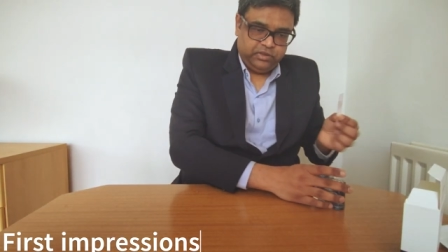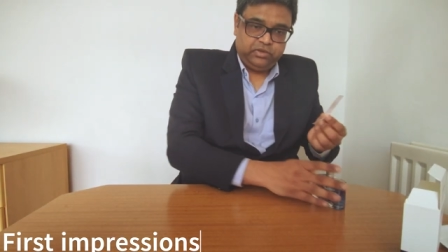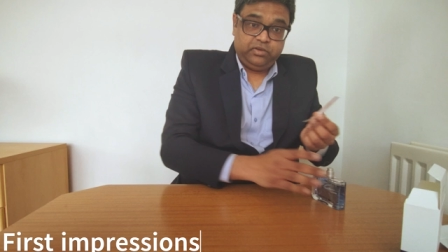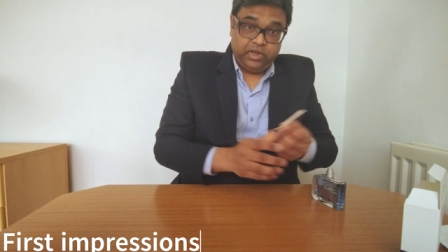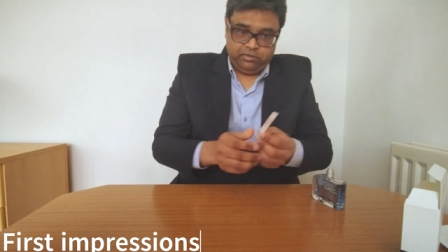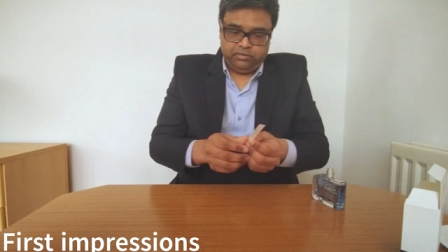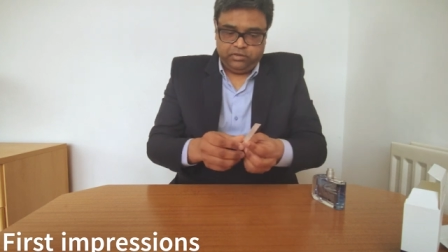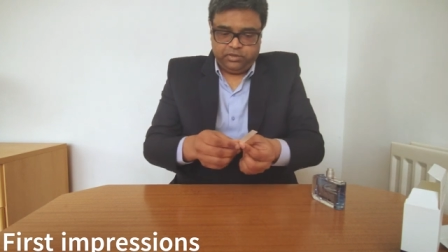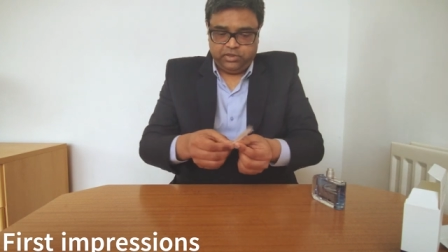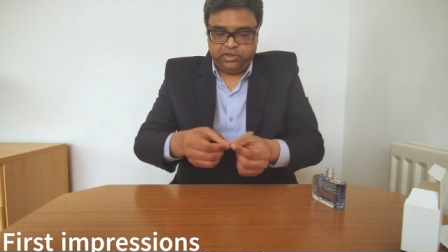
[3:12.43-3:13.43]
So now
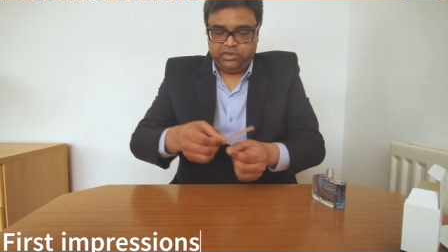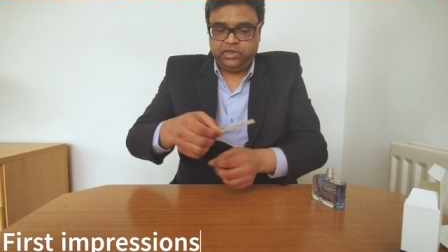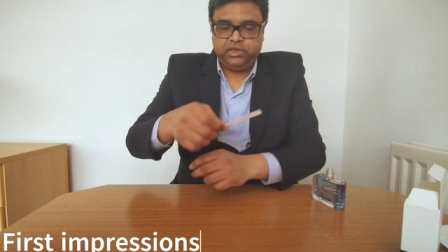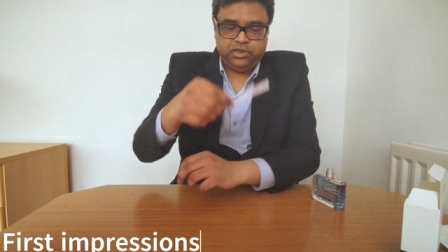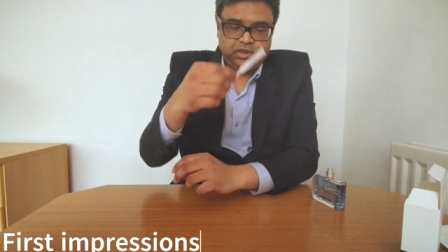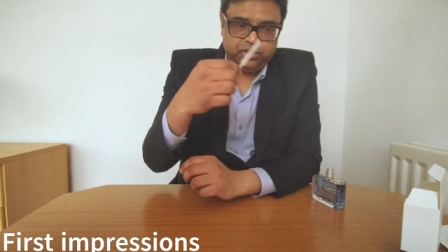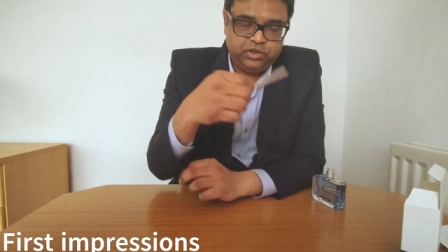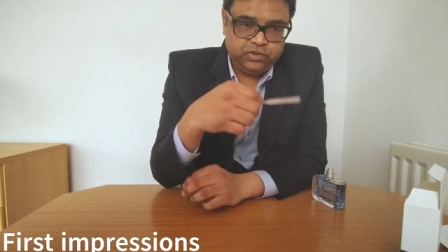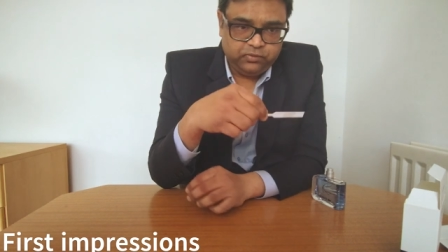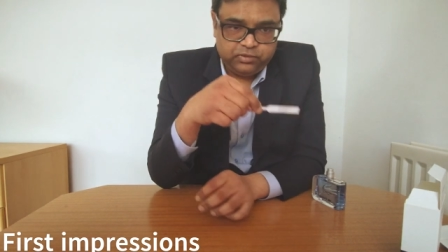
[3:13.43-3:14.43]
there is a
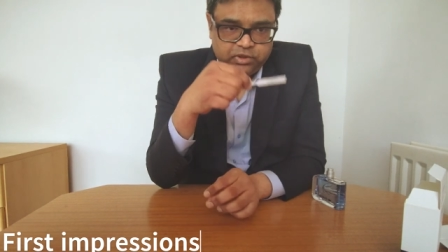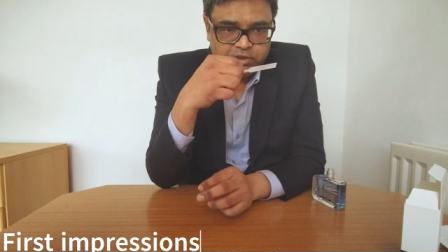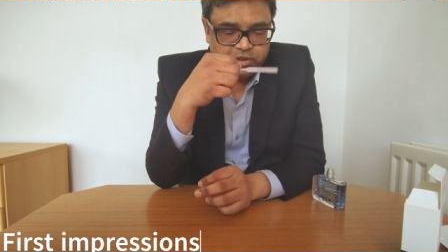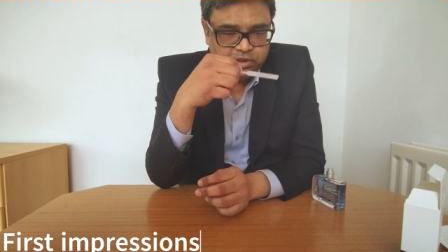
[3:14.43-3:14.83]
juice.